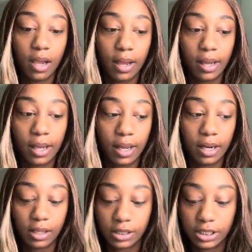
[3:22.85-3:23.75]

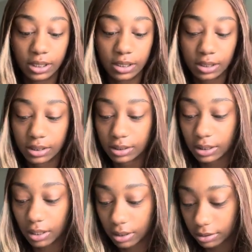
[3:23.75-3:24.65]
And Jesus
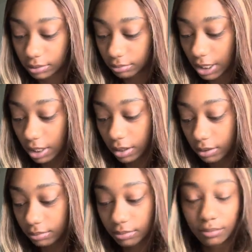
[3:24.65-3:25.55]
he
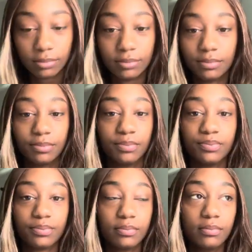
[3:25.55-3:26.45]

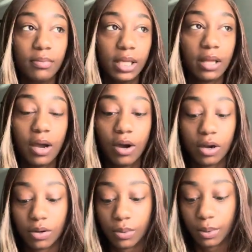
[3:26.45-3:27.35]
made that all
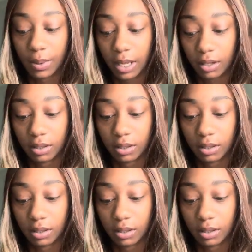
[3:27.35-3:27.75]
go away,